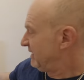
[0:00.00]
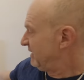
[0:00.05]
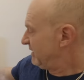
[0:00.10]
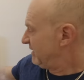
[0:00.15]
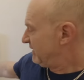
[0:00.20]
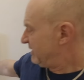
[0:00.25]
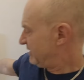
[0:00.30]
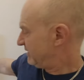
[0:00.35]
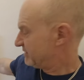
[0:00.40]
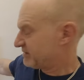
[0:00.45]

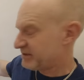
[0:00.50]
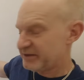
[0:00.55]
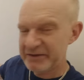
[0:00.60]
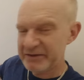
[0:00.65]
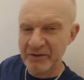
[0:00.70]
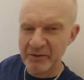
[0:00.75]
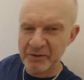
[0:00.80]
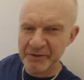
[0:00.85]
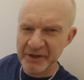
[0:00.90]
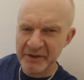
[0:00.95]
And uh,
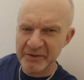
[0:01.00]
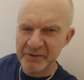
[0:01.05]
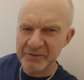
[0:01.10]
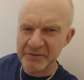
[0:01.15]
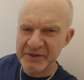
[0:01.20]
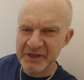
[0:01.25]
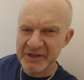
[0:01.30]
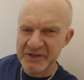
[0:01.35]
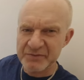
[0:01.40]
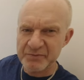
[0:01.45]
although
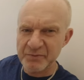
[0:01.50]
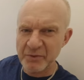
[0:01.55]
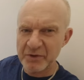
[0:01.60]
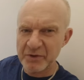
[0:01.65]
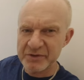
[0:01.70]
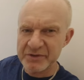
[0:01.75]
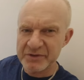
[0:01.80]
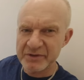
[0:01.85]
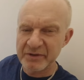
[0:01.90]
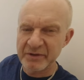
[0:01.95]
this
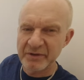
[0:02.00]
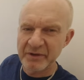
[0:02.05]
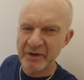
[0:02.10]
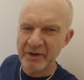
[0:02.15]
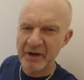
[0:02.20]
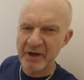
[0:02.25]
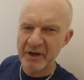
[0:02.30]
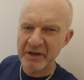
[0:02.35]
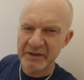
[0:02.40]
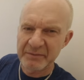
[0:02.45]
was
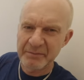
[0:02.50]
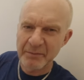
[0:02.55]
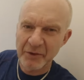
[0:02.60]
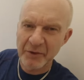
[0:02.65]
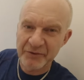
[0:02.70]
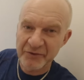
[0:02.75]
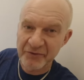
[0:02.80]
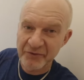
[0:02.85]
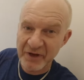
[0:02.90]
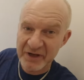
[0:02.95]
a
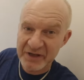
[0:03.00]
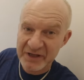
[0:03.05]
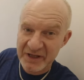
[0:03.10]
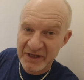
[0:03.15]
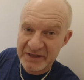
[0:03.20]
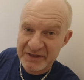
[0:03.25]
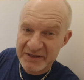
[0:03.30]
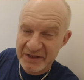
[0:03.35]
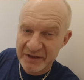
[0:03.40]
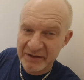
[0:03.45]
modern
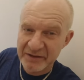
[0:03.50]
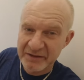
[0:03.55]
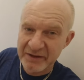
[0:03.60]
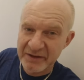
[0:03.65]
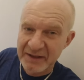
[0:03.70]
radiator,